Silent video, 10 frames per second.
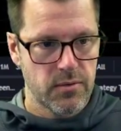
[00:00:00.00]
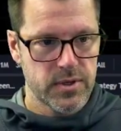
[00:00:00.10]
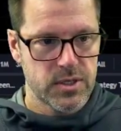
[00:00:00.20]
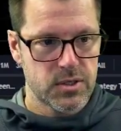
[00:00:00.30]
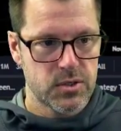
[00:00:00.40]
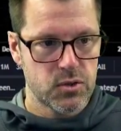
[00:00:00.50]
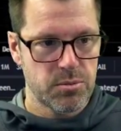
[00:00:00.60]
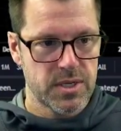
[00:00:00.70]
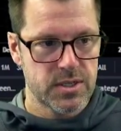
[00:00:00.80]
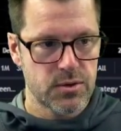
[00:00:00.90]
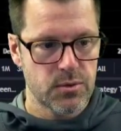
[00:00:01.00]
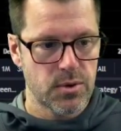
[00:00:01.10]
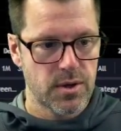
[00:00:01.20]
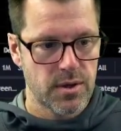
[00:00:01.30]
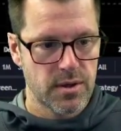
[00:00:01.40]
we just zoom
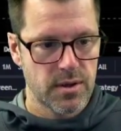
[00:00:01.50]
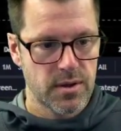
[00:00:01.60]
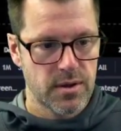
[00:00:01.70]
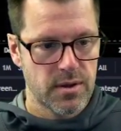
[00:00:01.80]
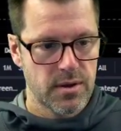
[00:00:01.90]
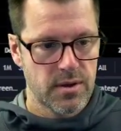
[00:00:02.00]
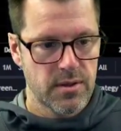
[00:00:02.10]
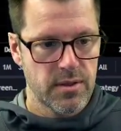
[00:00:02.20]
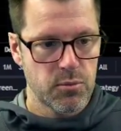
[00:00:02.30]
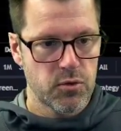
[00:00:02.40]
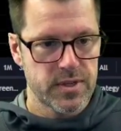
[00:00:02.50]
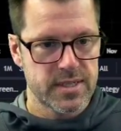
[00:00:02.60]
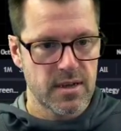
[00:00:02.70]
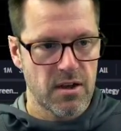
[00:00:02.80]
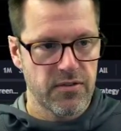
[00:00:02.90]
into the move
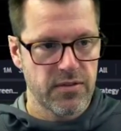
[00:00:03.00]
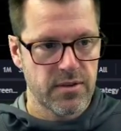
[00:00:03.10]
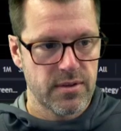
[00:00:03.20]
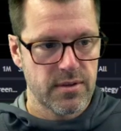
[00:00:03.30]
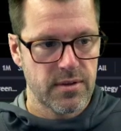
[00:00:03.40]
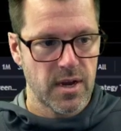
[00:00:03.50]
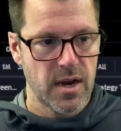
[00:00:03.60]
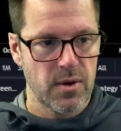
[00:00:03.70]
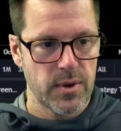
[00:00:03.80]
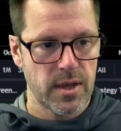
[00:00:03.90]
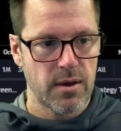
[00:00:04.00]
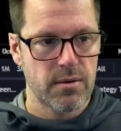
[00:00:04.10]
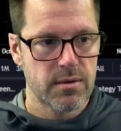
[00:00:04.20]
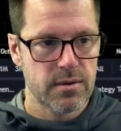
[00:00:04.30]
itself, there we go.